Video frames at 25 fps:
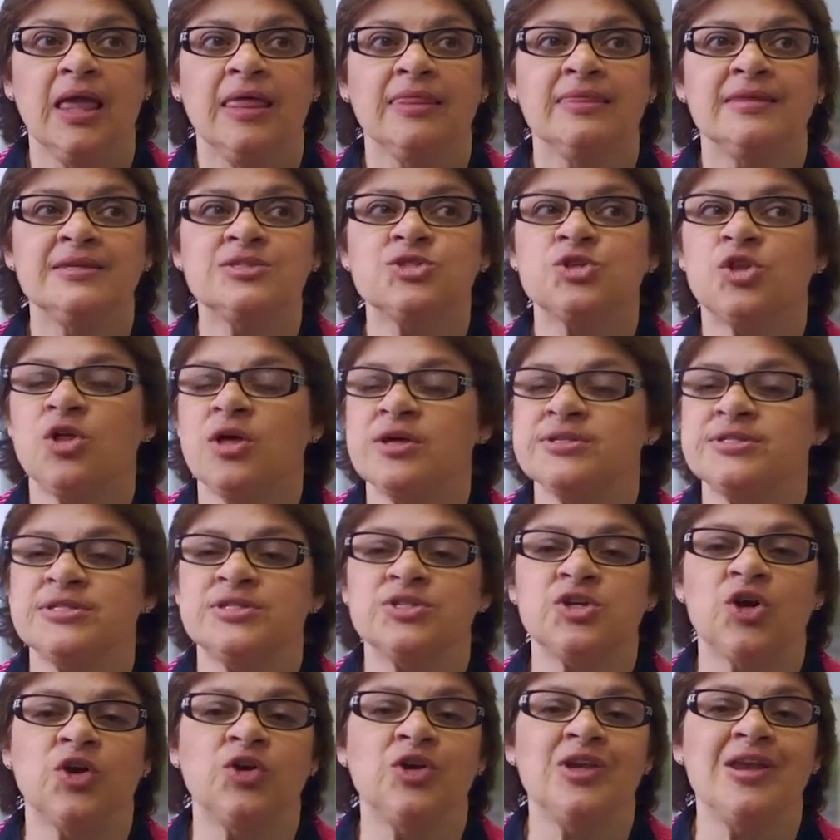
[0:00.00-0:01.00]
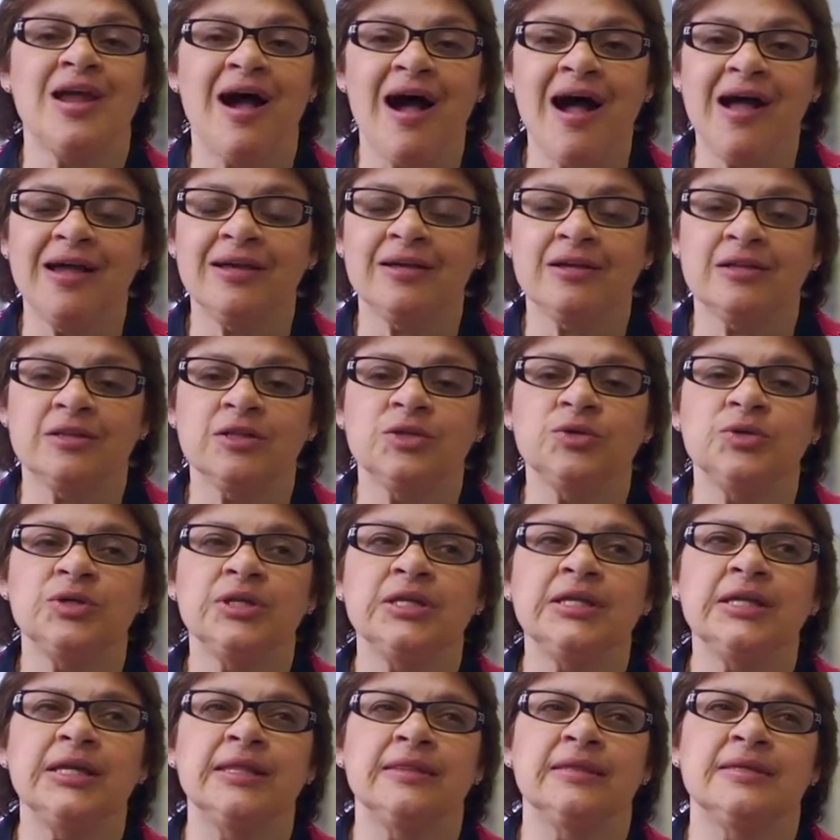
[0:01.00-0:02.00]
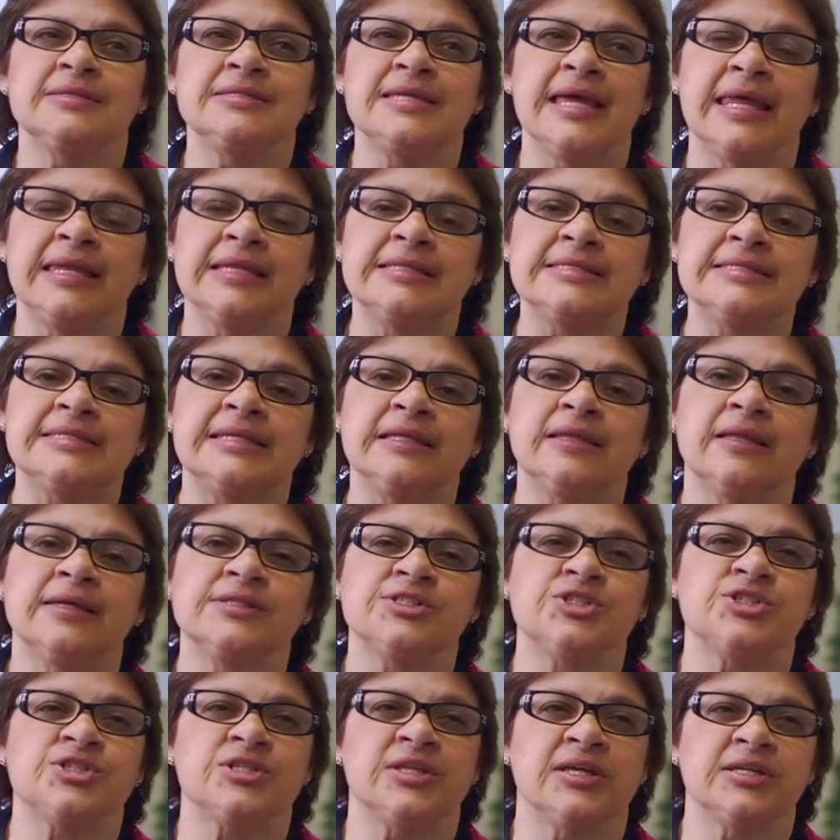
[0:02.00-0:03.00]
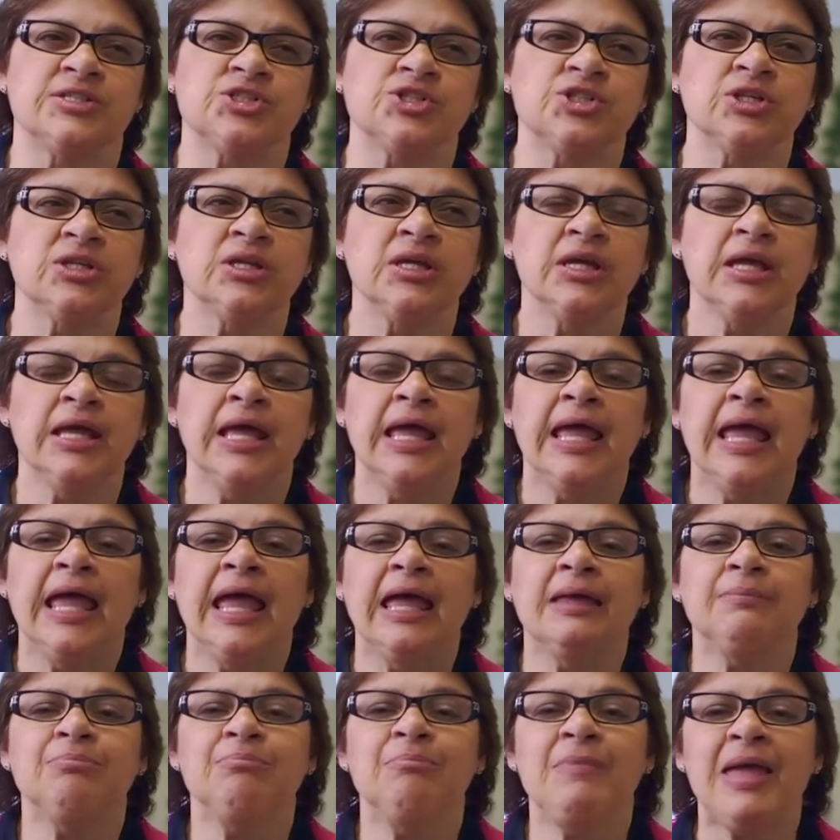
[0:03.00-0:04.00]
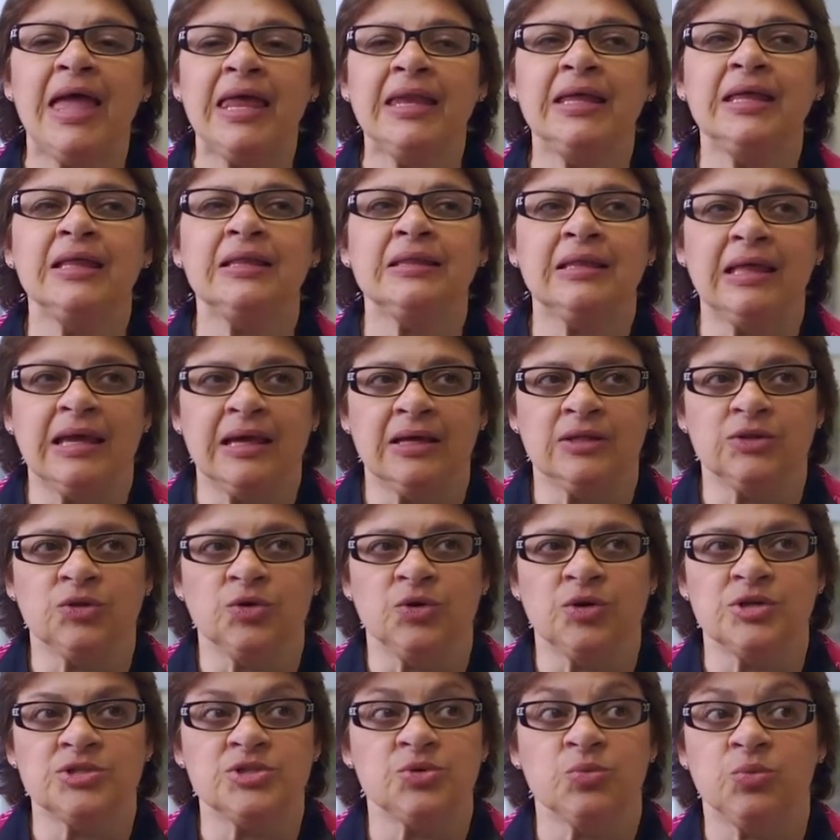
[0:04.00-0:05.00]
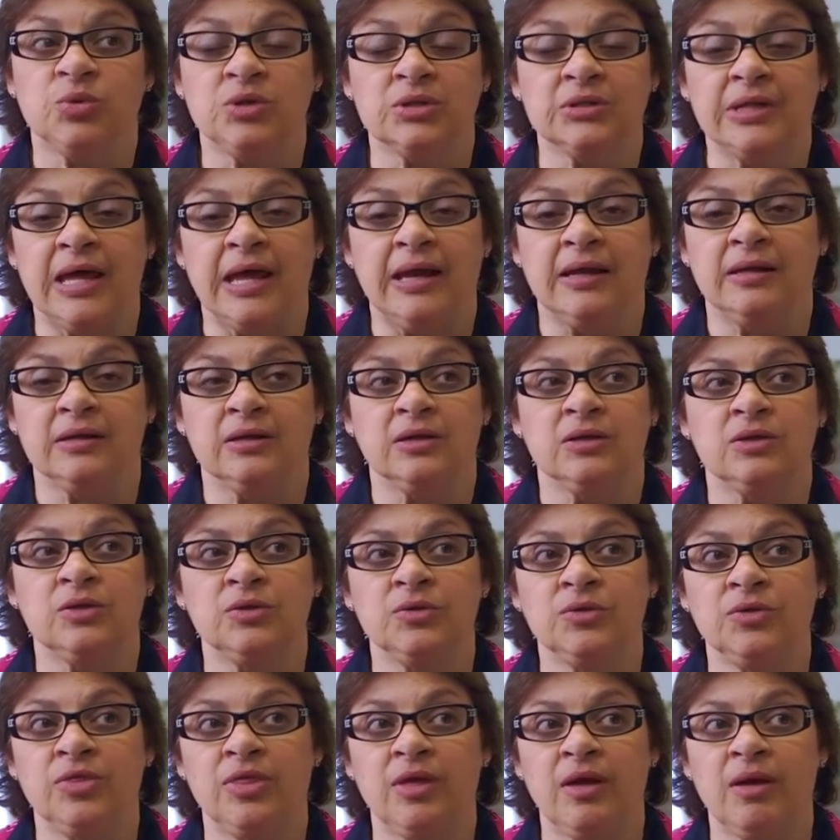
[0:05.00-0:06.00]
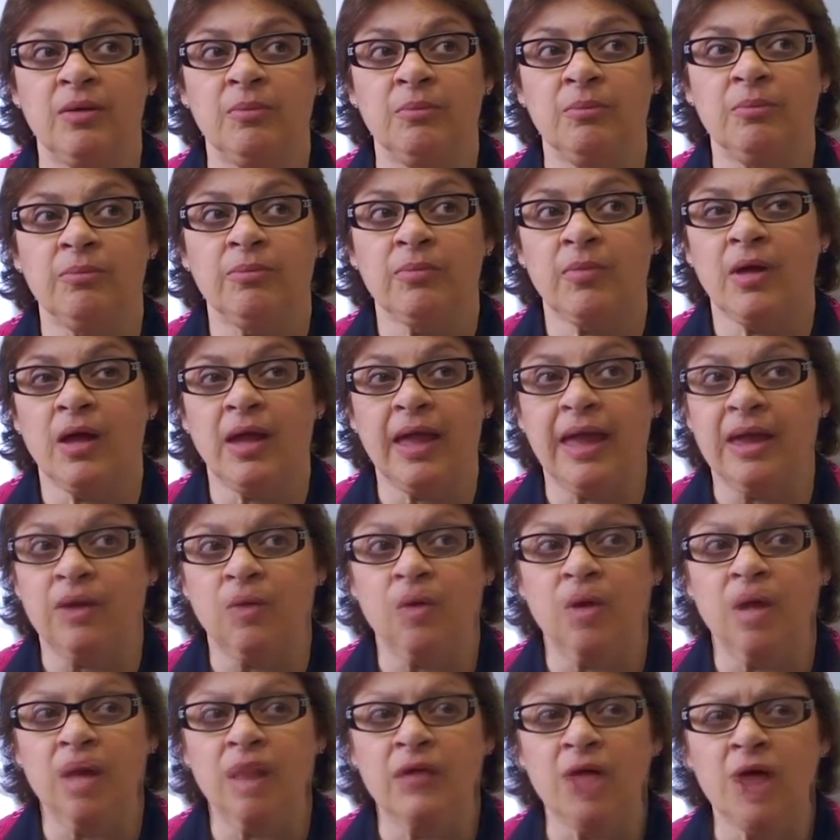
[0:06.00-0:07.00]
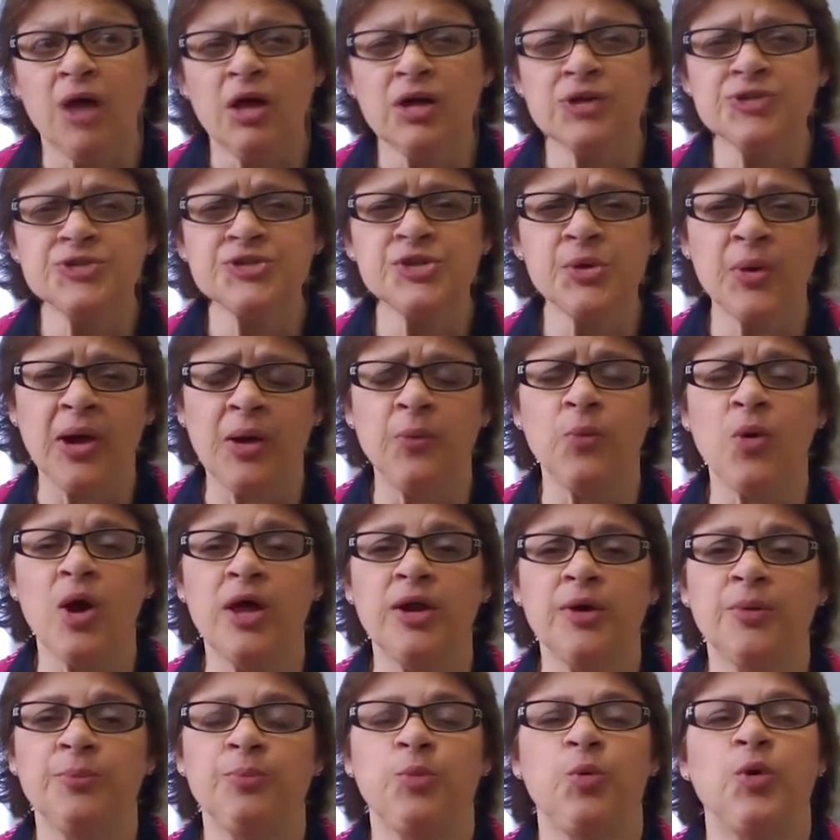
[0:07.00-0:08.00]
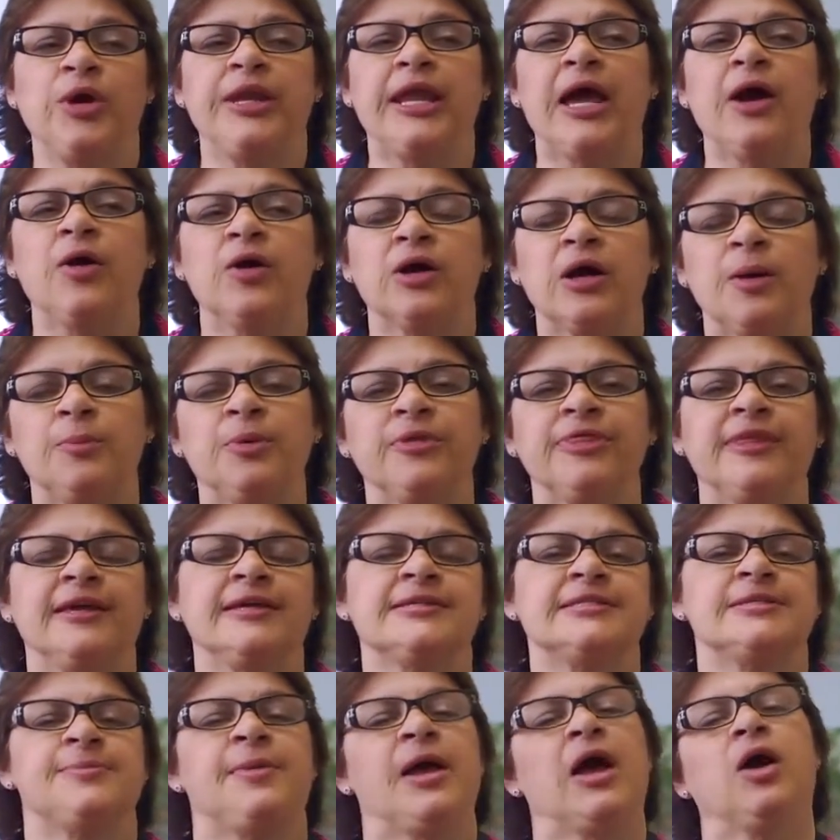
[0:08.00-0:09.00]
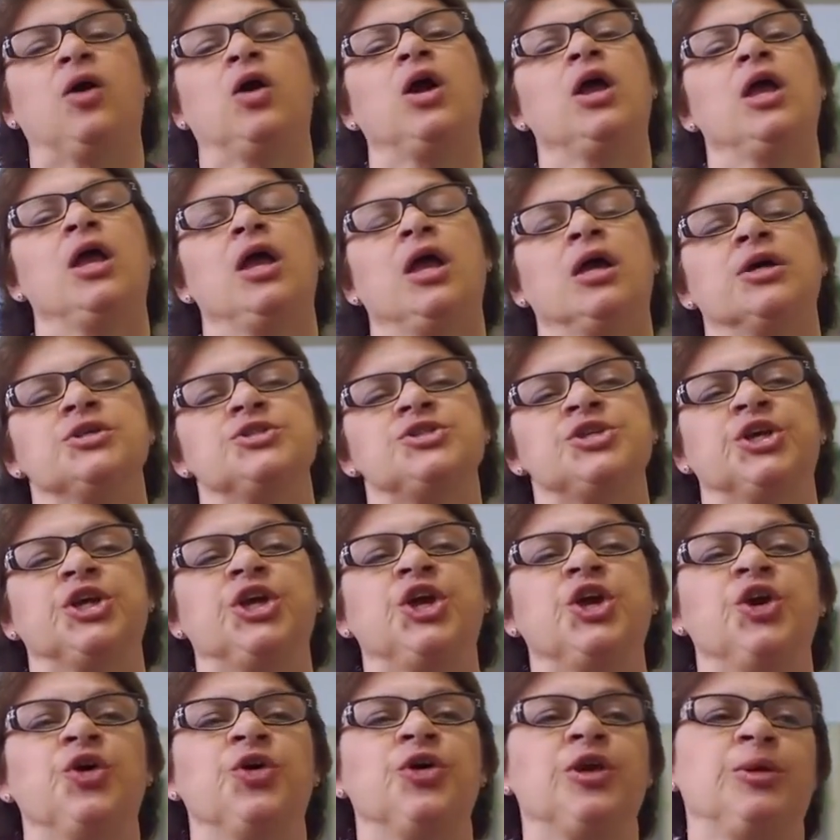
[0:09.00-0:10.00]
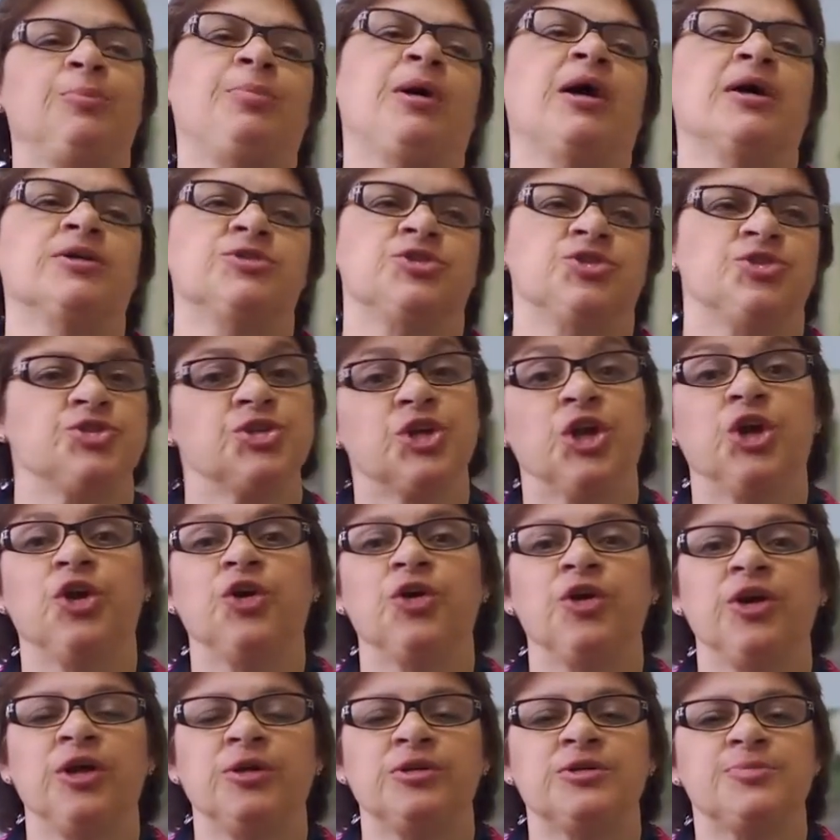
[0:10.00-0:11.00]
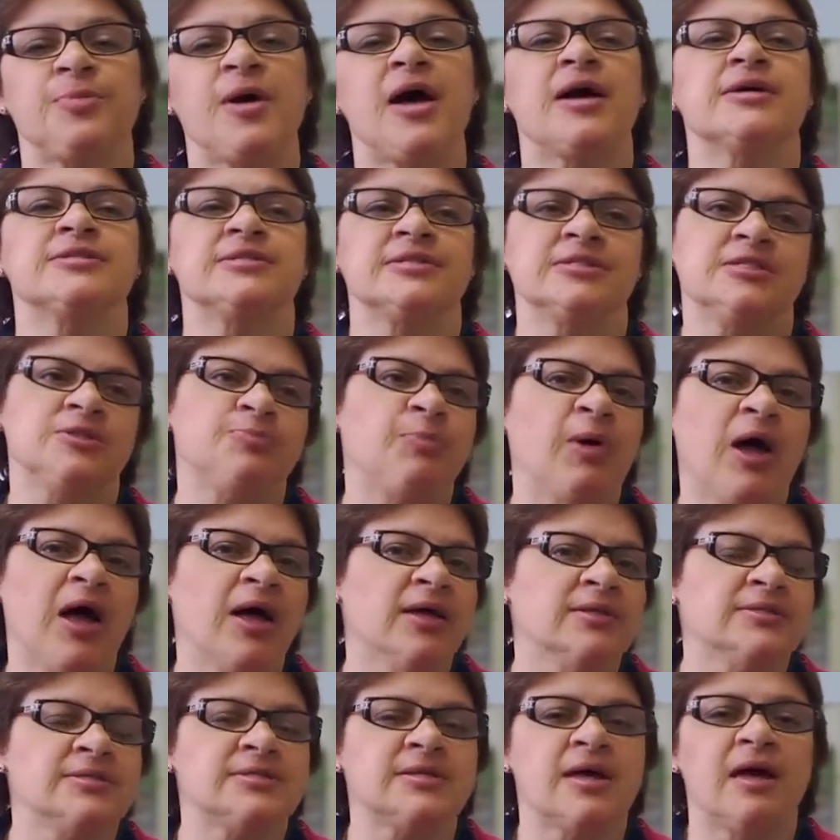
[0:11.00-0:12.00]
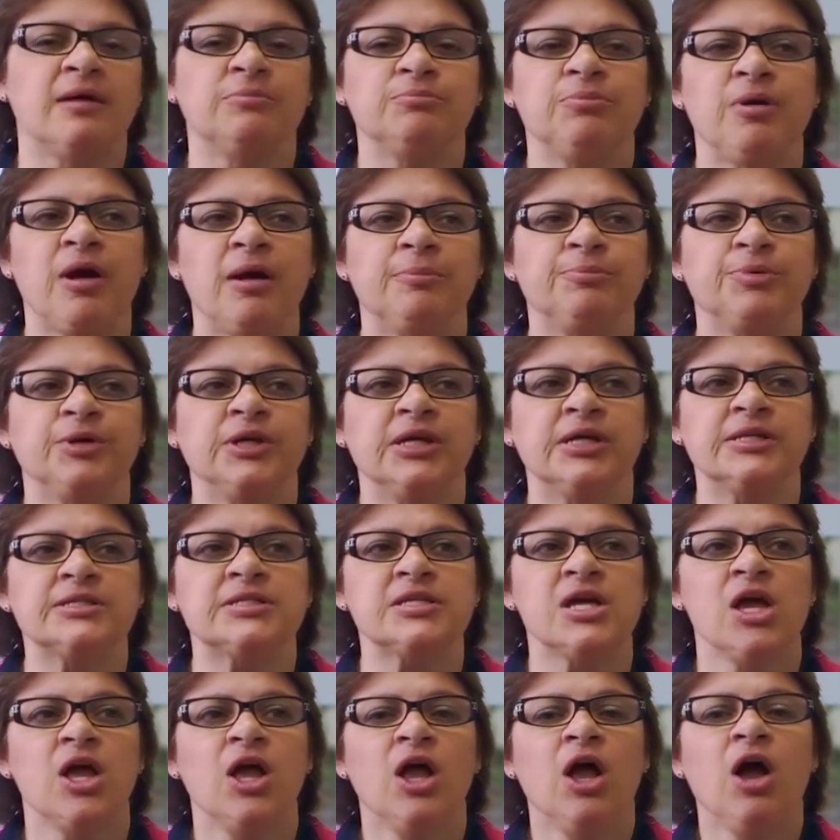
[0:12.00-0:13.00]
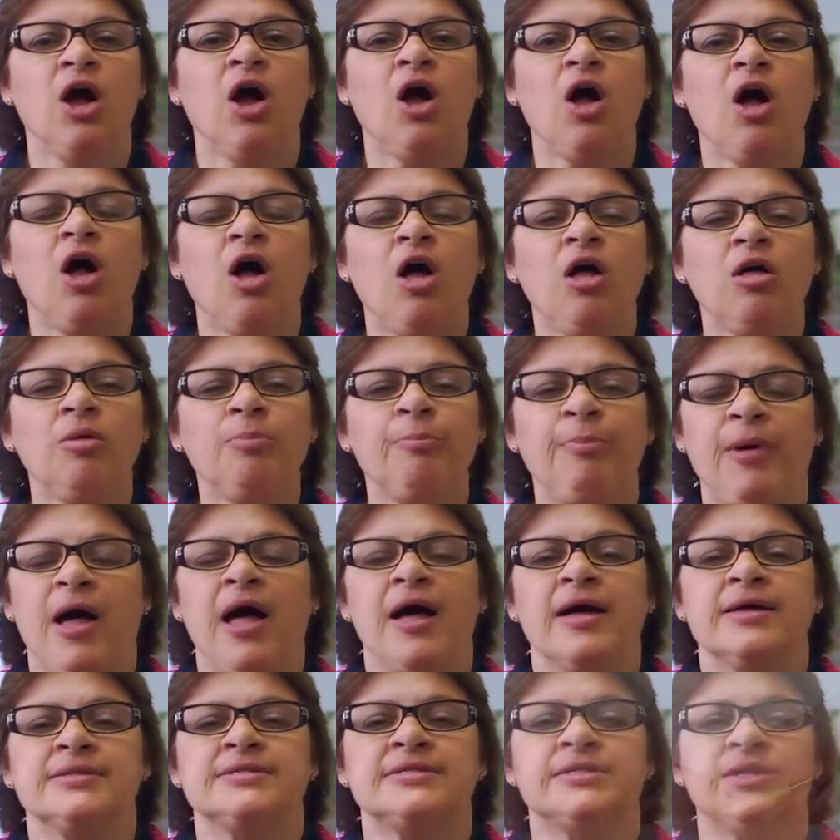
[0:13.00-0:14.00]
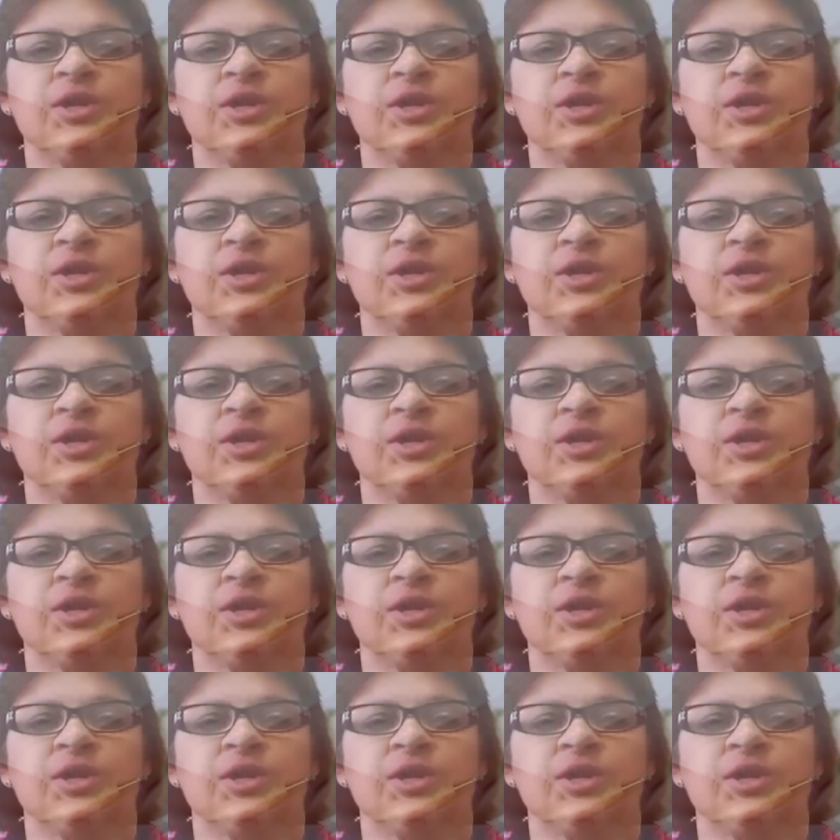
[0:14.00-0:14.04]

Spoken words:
These clauses are not included in the tenancy legislation, and many landlords will not include them at all. Also, I want to point out a couple things about security bonds or security deposits, bonds on properties. All bonds in